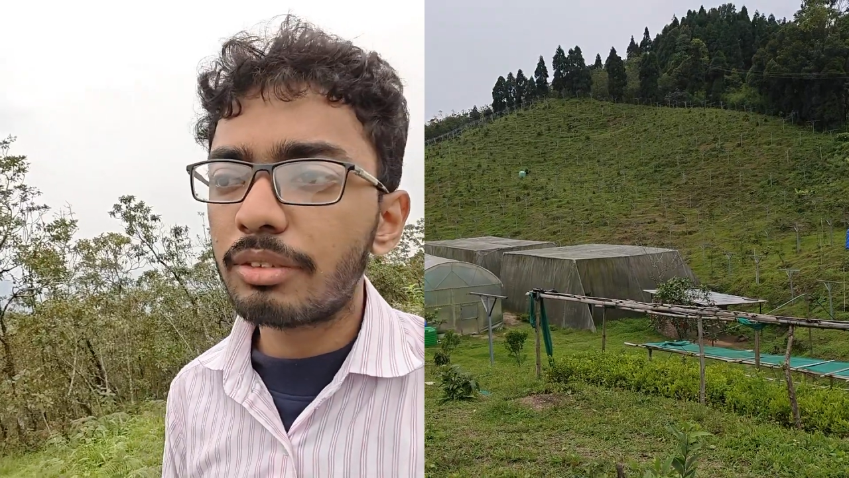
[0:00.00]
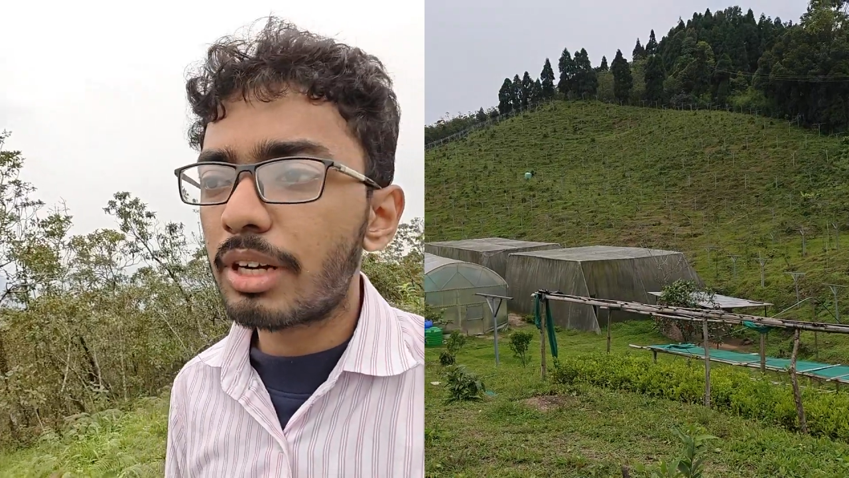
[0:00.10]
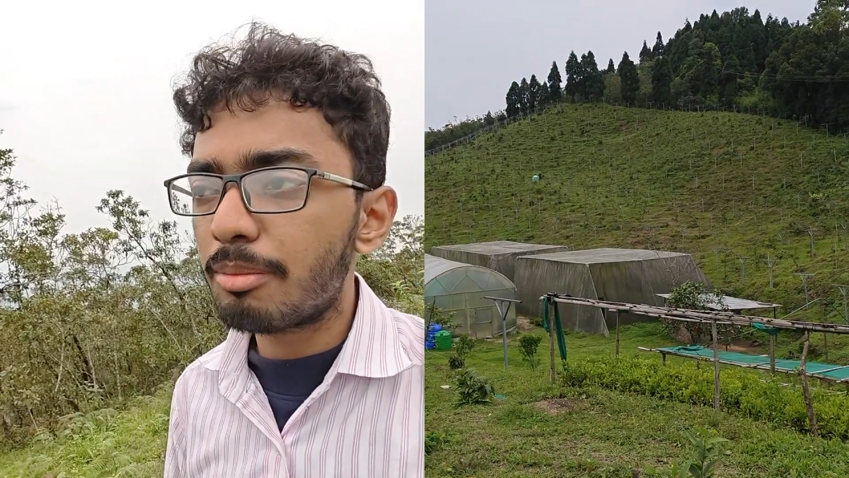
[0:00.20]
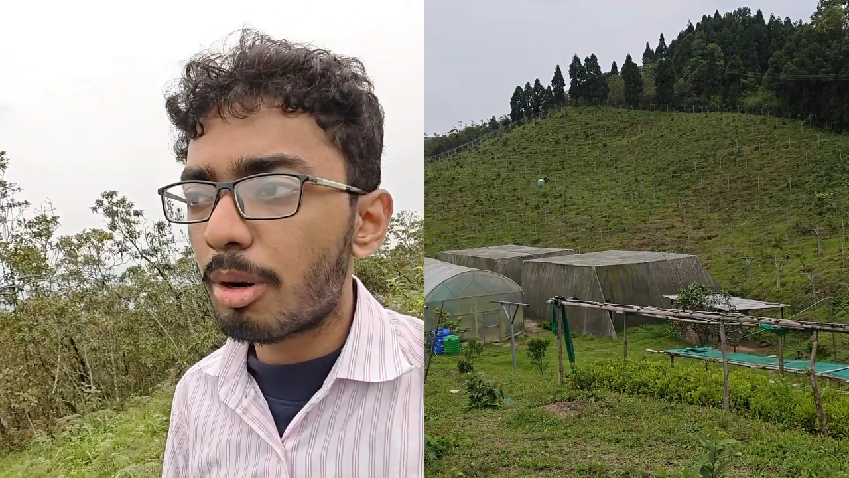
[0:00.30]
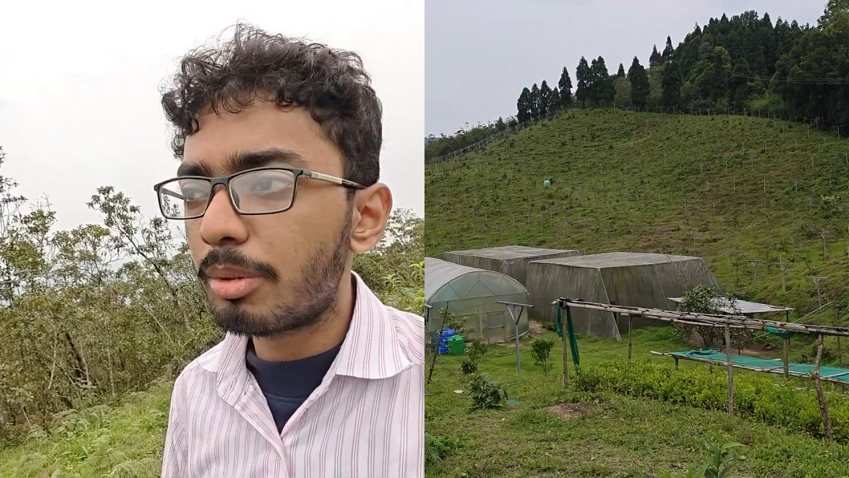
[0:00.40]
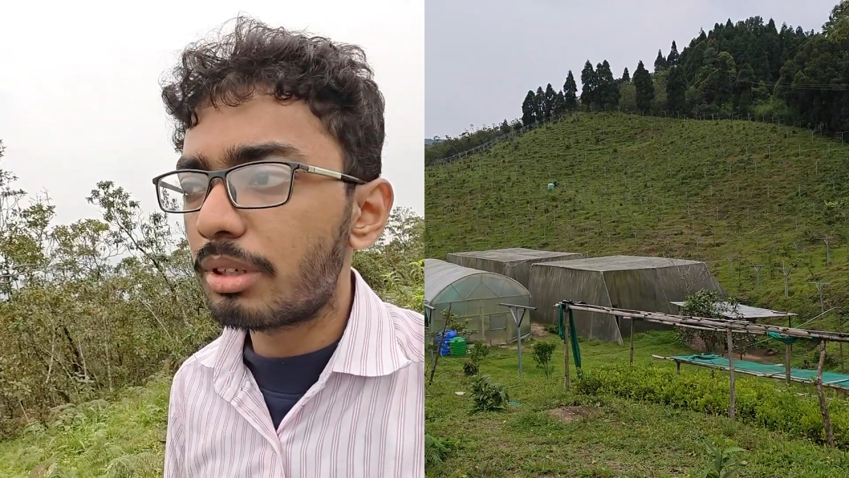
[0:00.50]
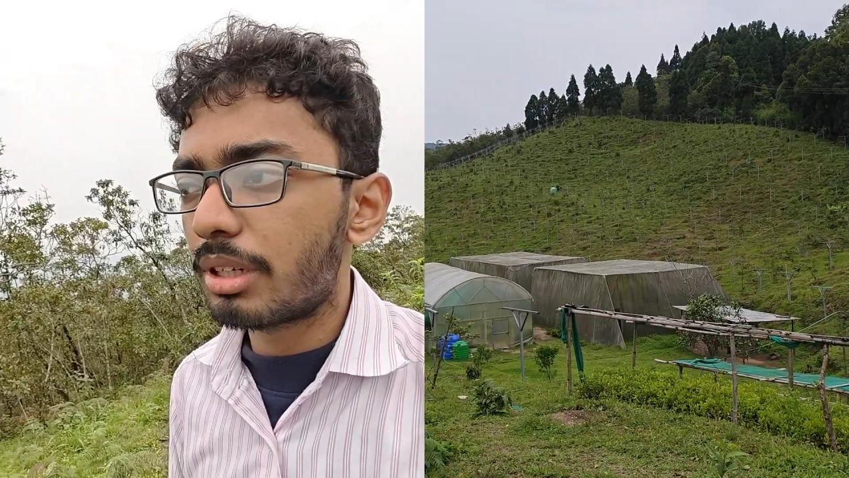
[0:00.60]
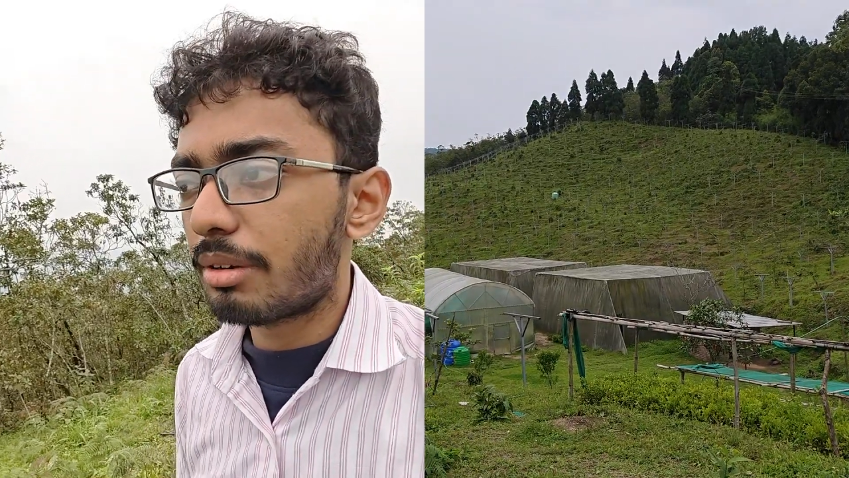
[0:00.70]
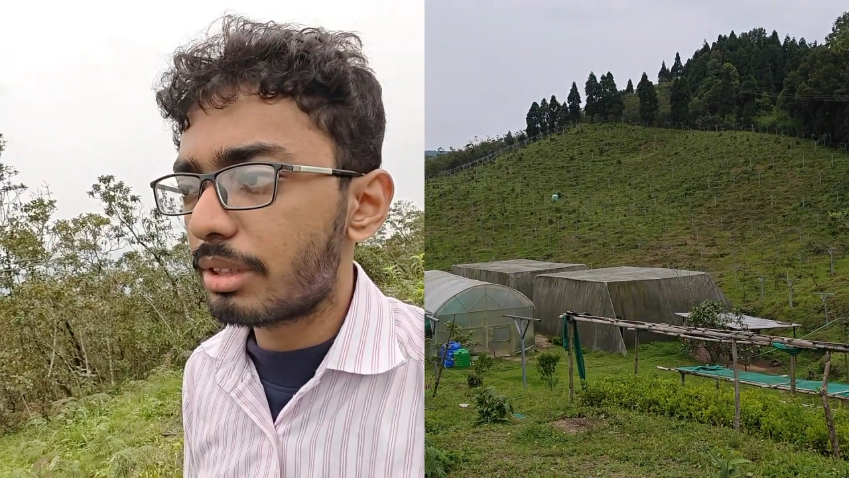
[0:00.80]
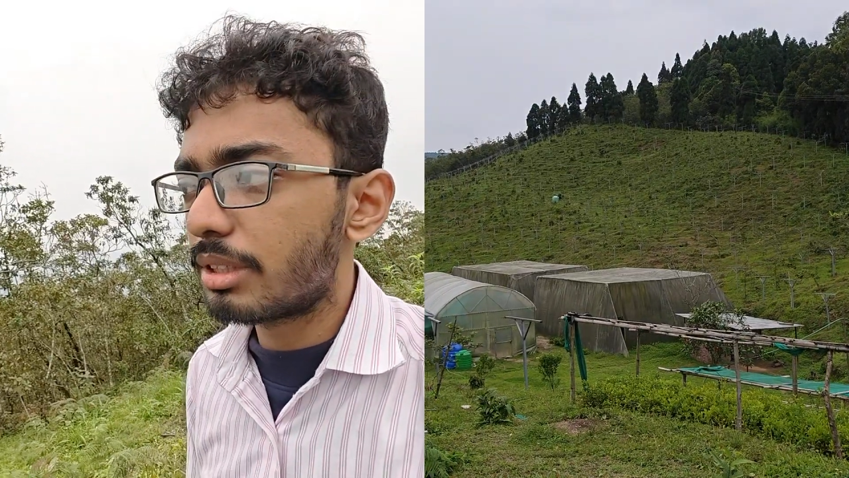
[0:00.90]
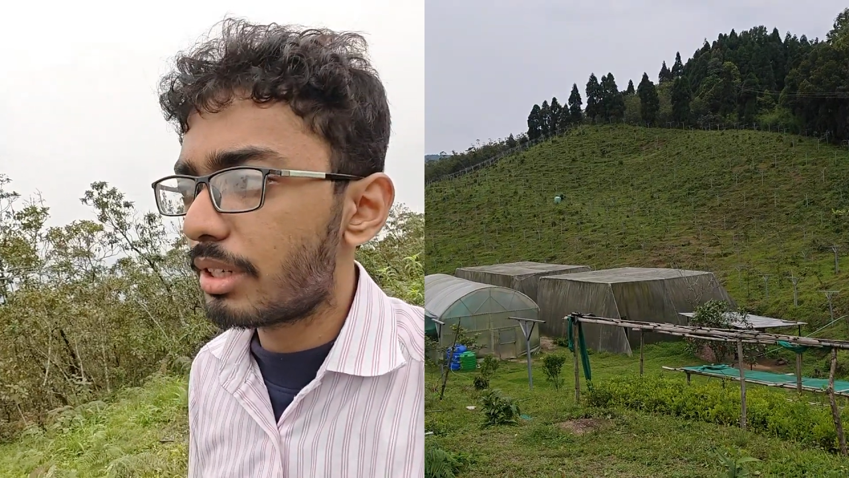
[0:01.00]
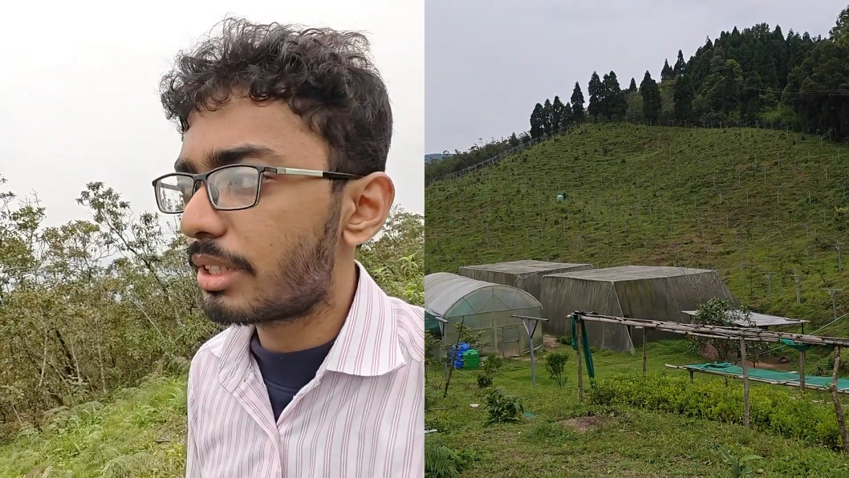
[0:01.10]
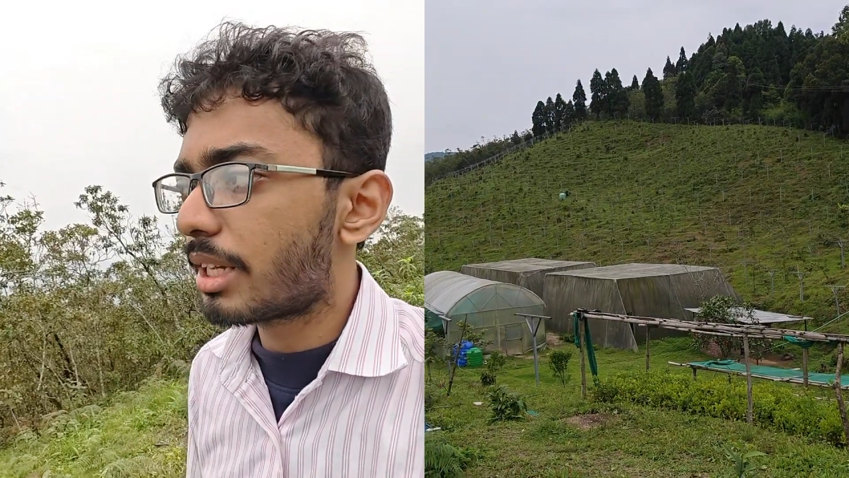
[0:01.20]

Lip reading: are very popular nowadays, right?